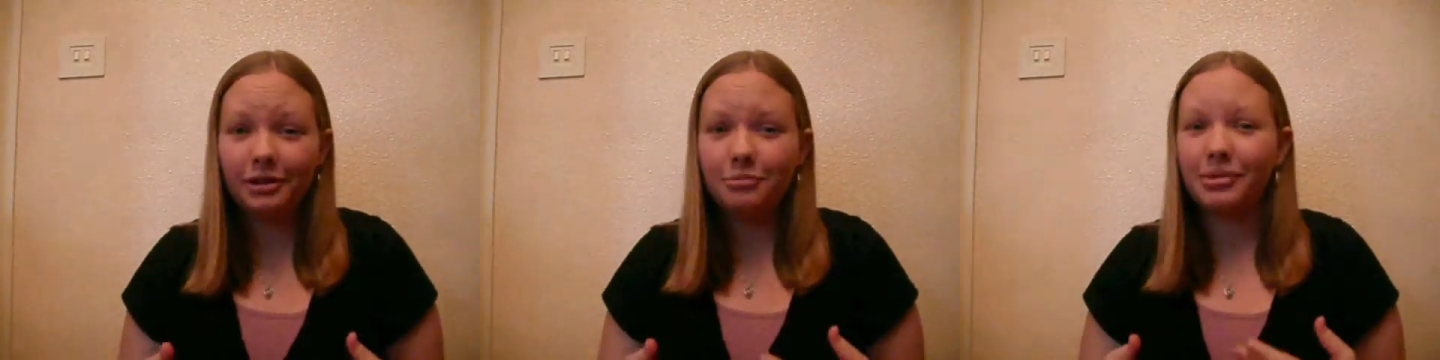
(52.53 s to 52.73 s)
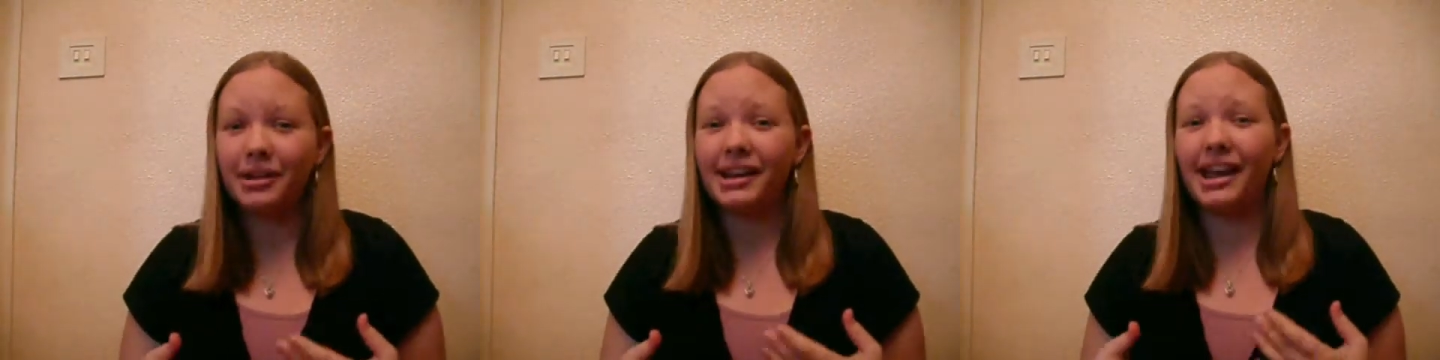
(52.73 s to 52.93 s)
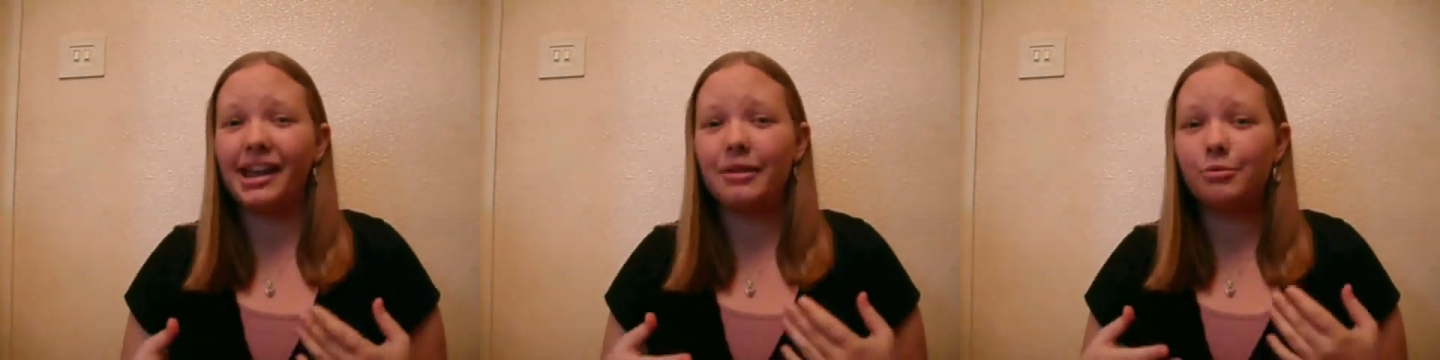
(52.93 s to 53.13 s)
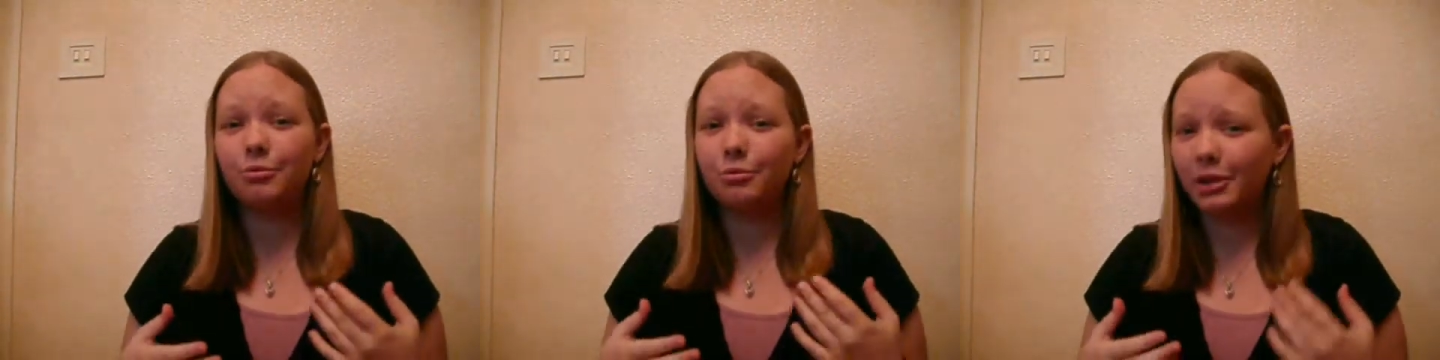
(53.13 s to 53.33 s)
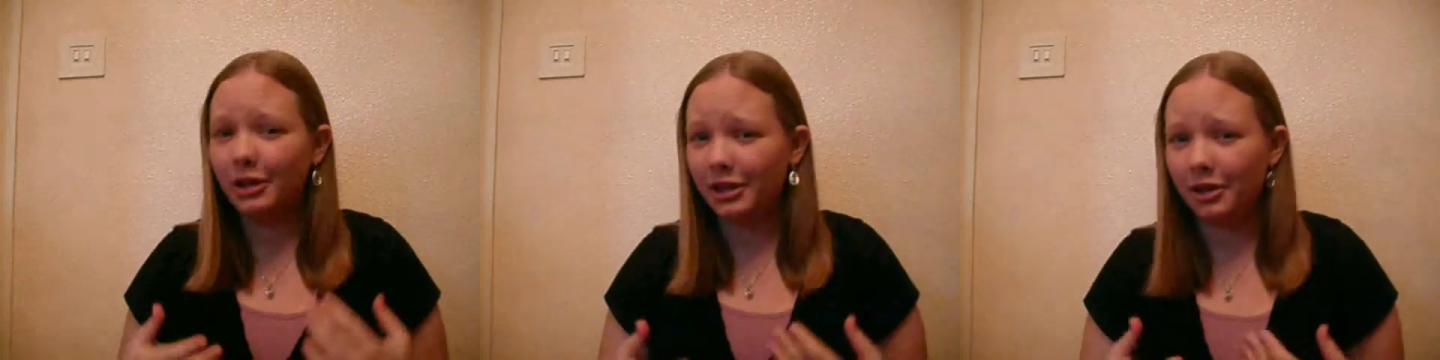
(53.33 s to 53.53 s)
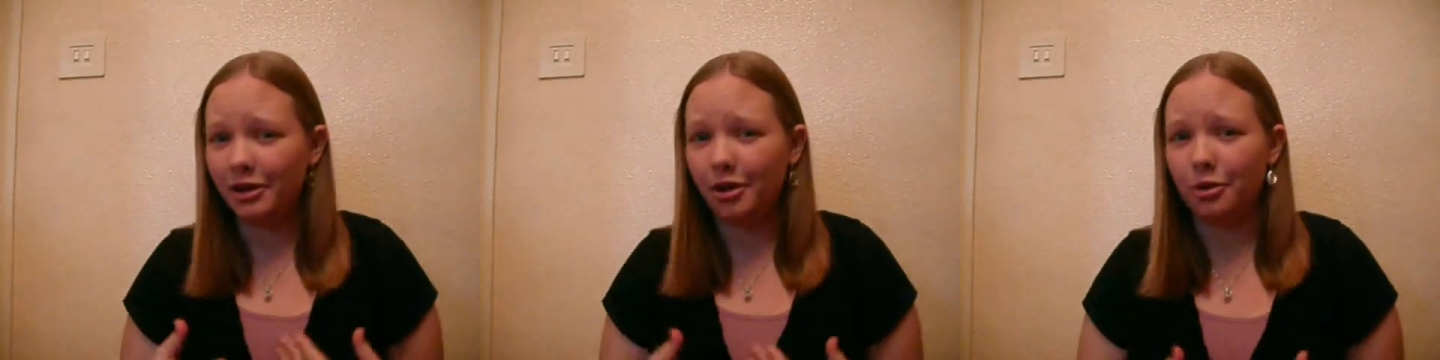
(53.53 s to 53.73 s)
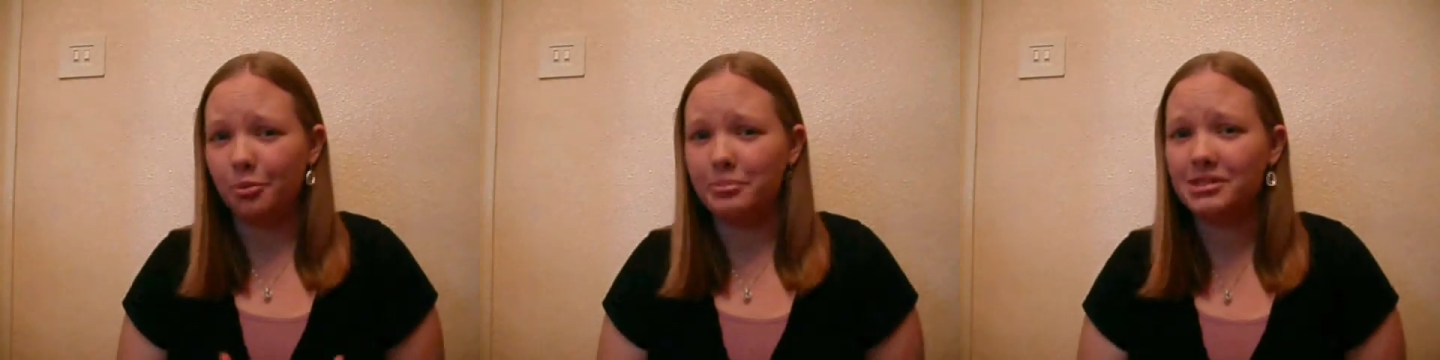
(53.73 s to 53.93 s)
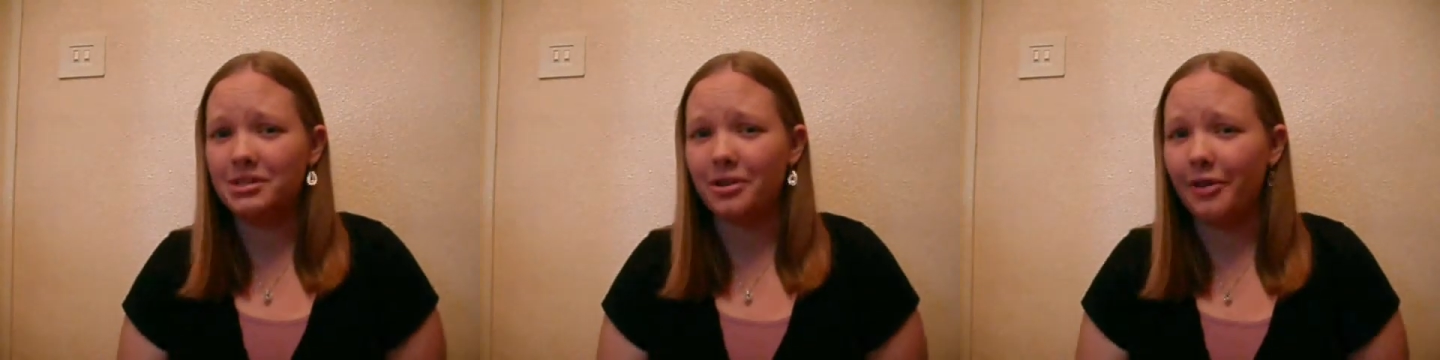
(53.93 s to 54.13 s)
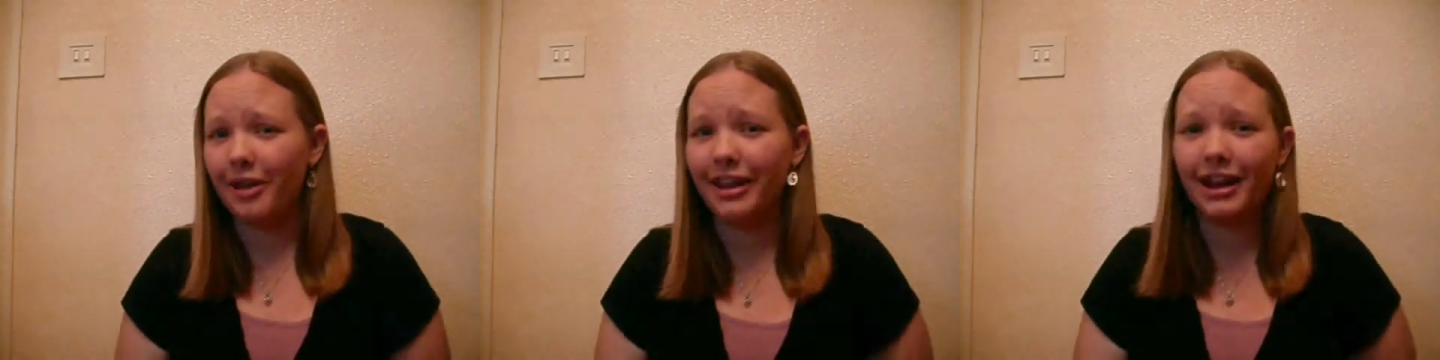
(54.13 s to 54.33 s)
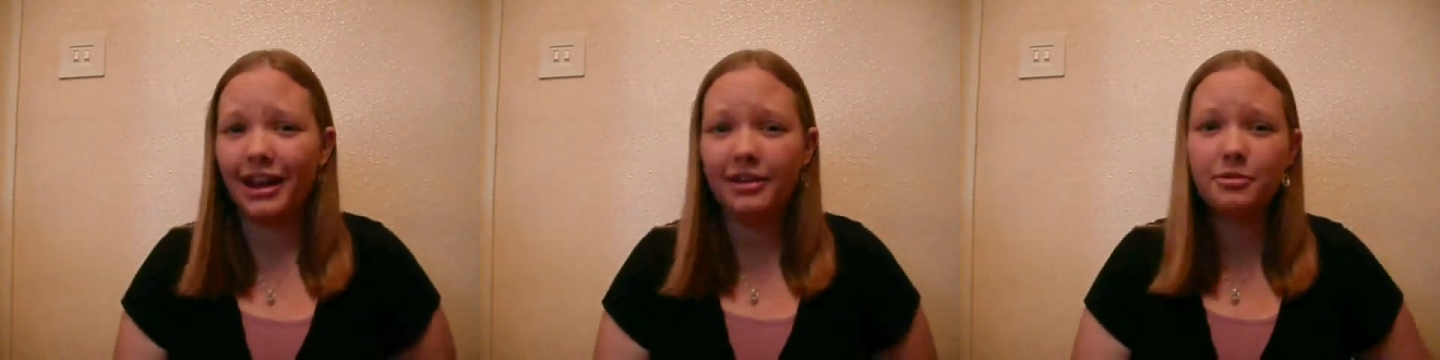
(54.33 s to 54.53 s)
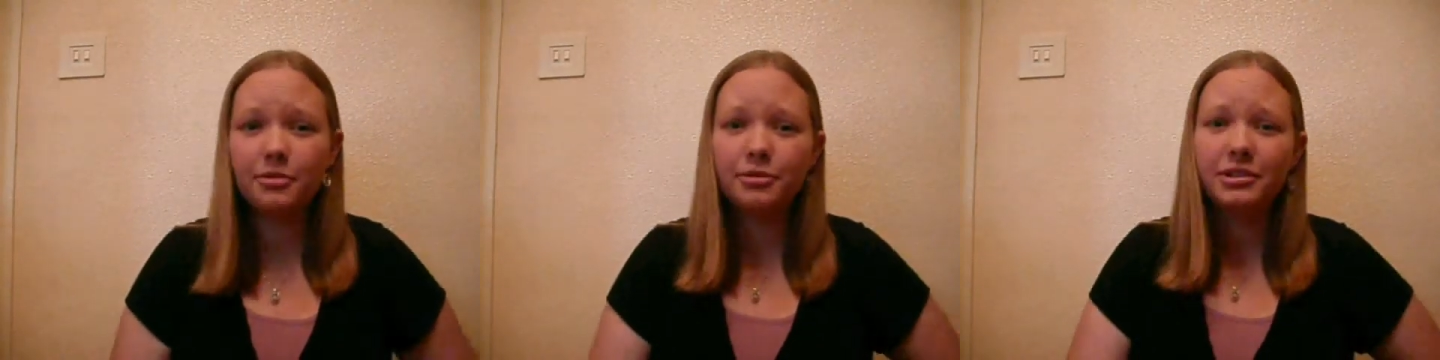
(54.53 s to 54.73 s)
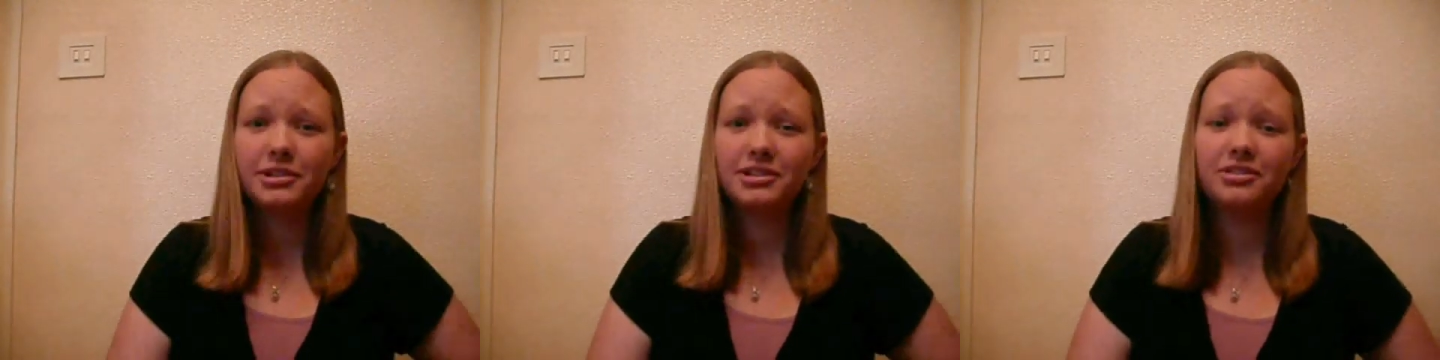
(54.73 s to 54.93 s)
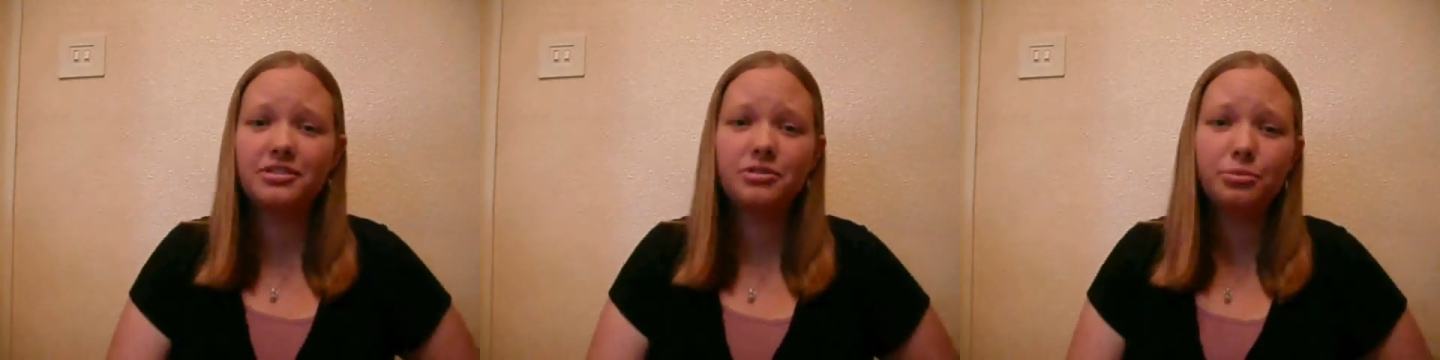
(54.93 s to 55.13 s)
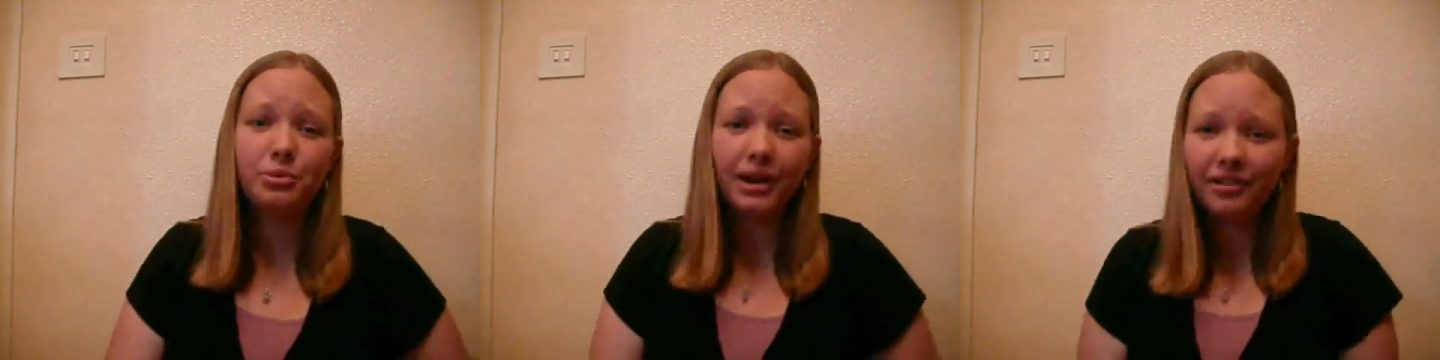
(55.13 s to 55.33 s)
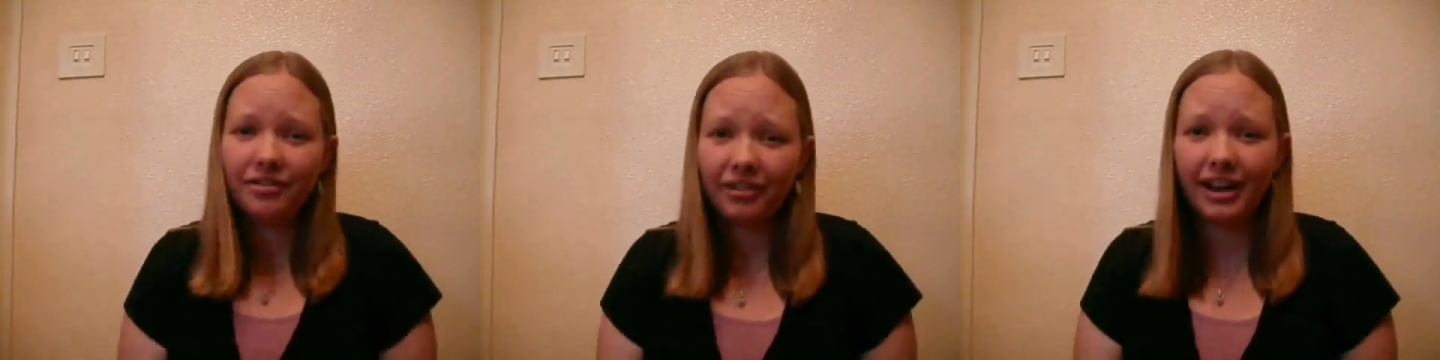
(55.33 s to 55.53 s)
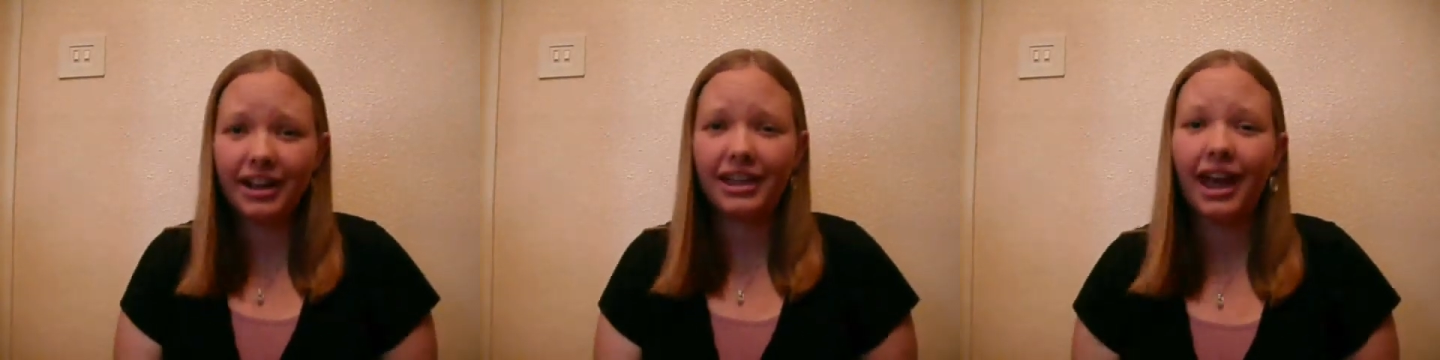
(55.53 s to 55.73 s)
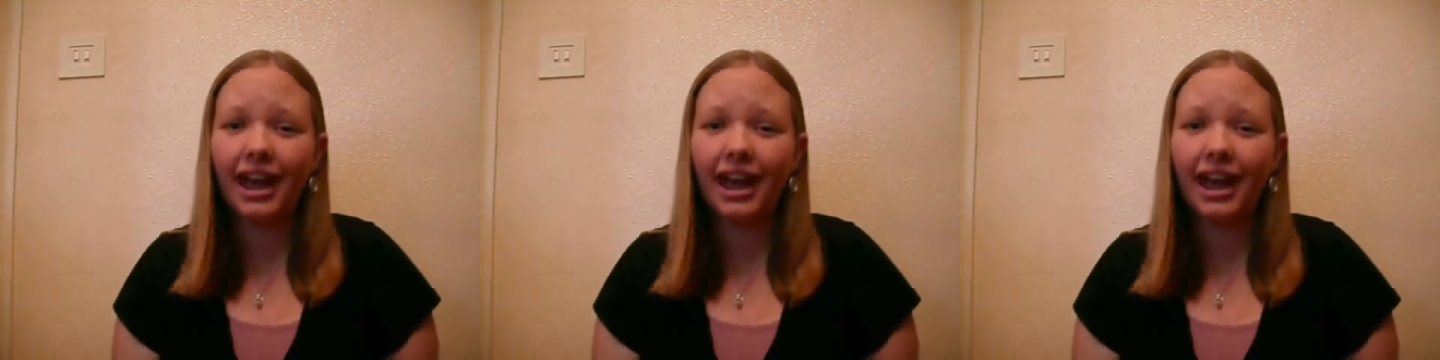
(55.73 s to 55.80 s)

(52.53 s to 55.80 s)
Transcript: but I really hope so, and I'm going to do whatever I